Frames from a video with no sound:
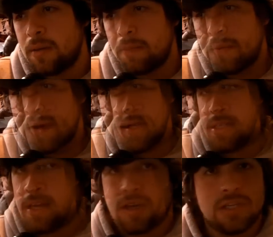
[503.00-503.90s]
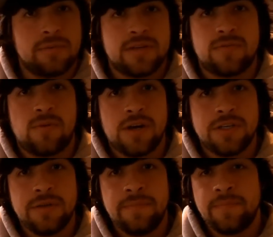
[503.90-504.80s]
But thank you so much for
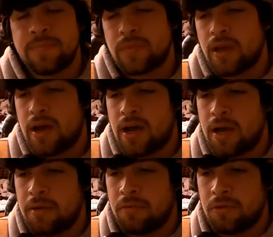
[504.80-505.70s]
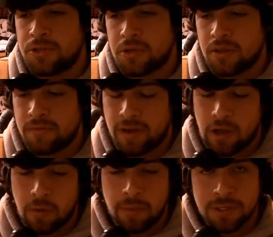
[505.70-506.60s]
watching. If you enjoy the
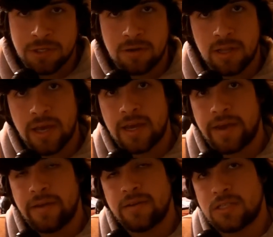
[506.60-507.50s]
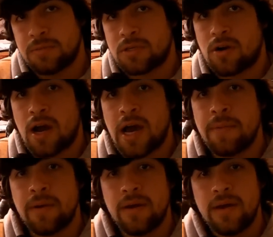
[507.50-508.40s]
video, make sure to like it,
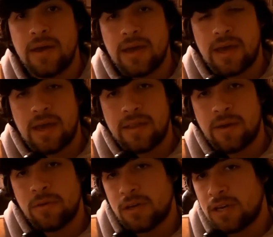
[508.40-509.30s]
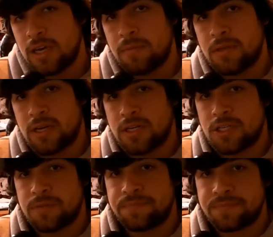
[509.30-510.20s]
subscribe, and that way you can keep in
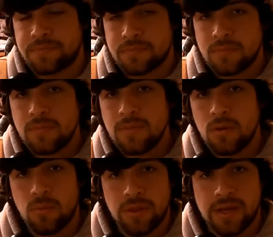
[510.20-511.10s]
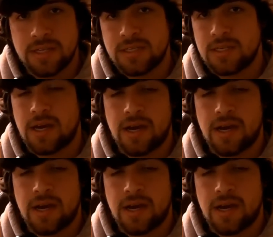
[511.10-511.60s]
touch with us.